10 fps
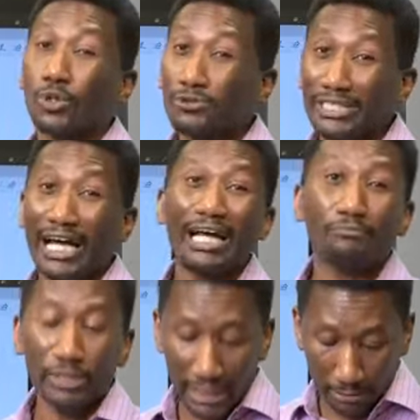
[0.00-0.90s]
will
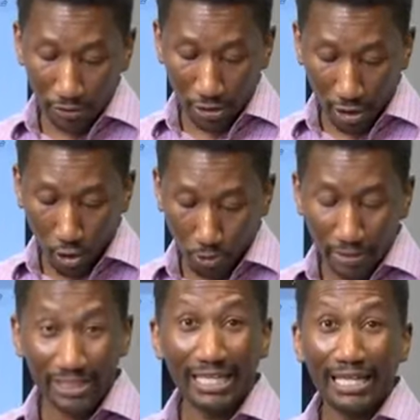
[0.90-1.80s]
not be able to
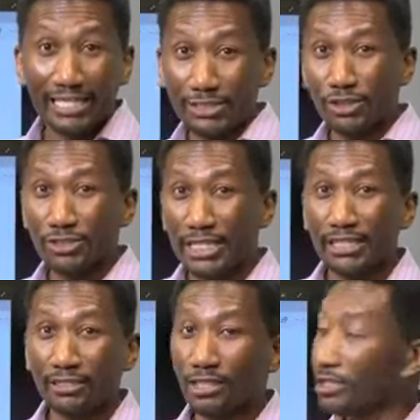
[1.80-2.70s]
open. Let's just
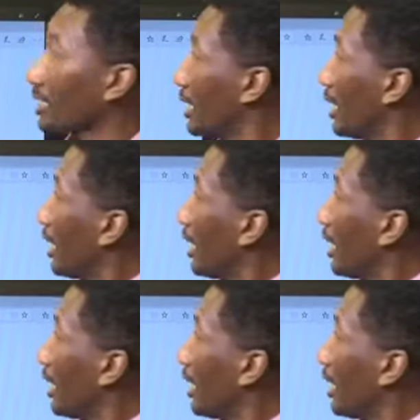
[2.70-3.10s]
take a look